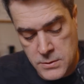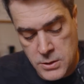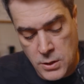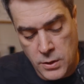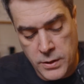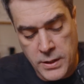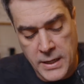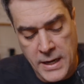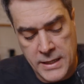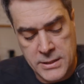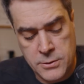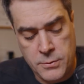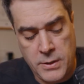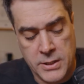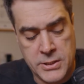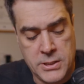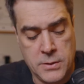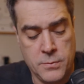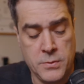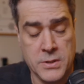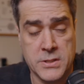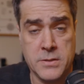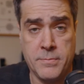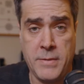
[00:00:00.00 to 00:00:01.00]
So the next
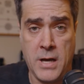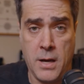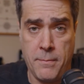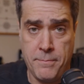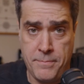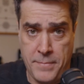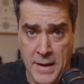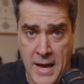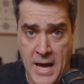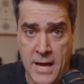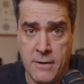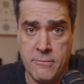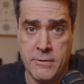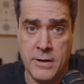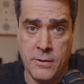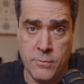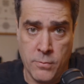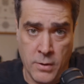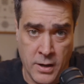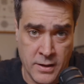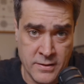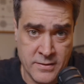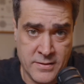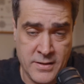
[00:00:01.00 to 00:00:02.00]
question was about battery
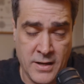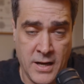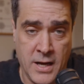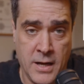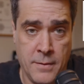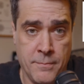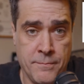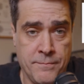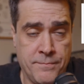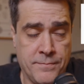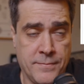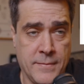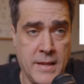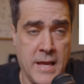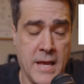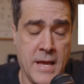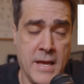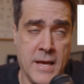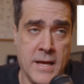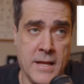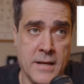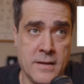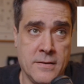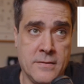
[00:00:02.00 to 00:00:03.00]
runtime.
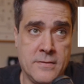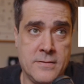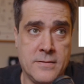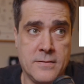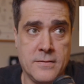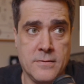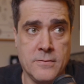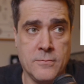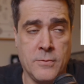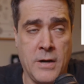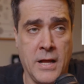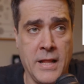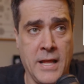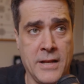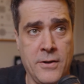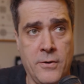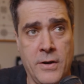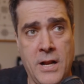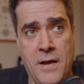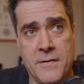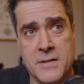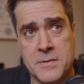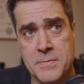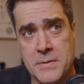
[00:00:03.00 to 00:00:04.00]
And while I
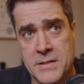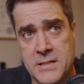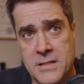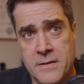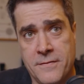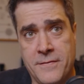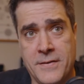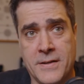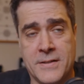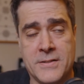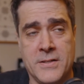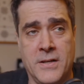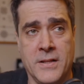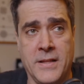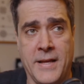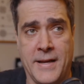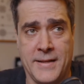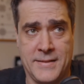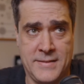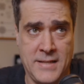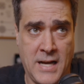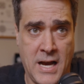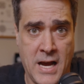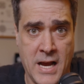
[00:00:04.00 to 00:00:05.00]
don't have specifics on
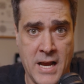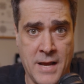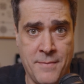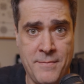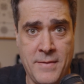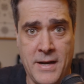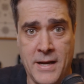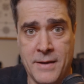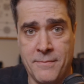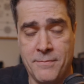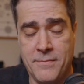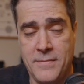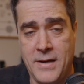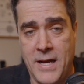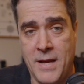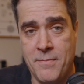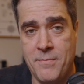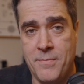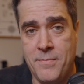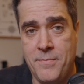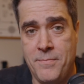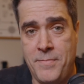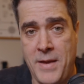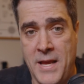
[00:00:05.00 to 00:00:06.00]
like time, I
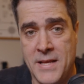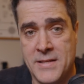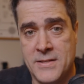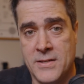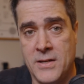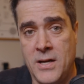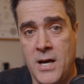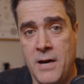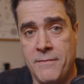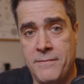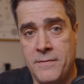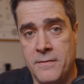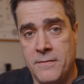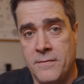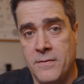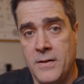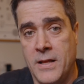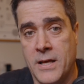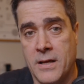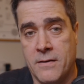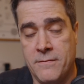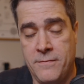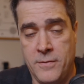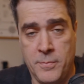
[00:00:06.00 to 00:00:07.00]
base it off of
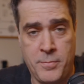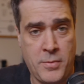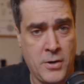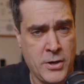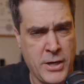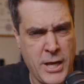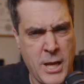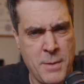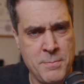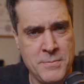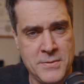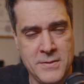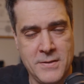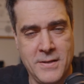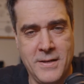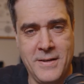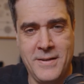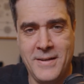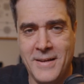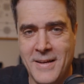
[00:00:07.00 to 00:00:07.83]
like football games.